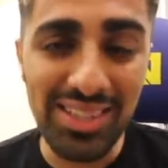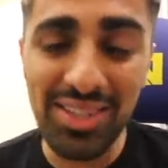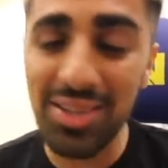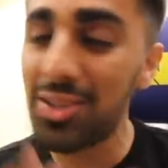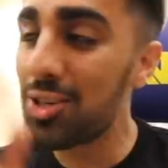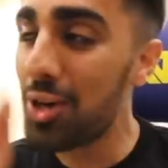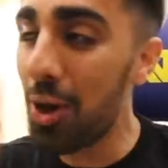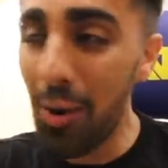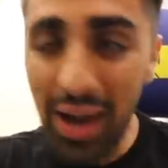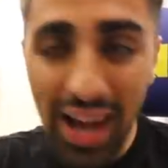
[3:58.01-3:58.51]

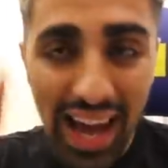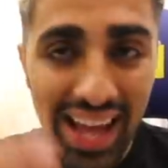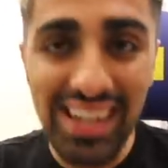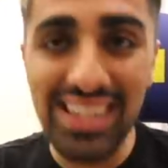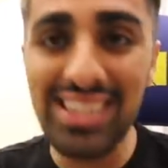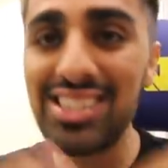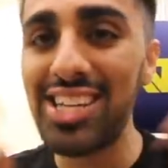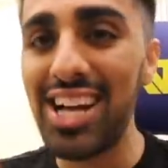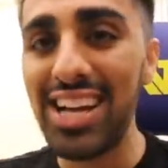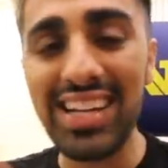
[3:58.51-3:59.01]
So go ahead
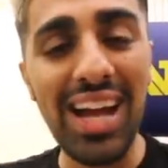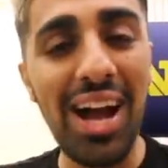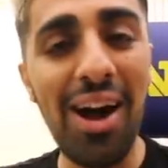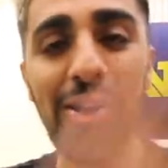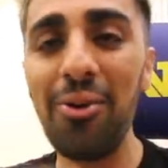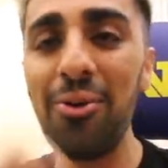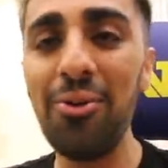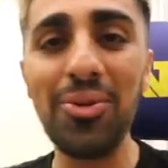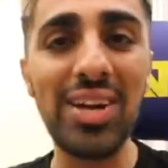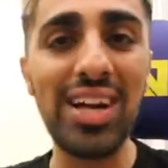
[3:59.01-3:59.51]
and check
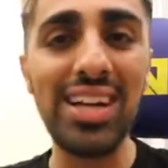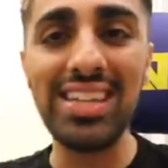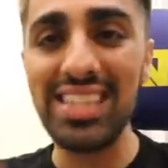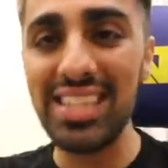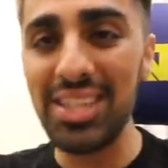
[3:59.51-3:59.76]
out all their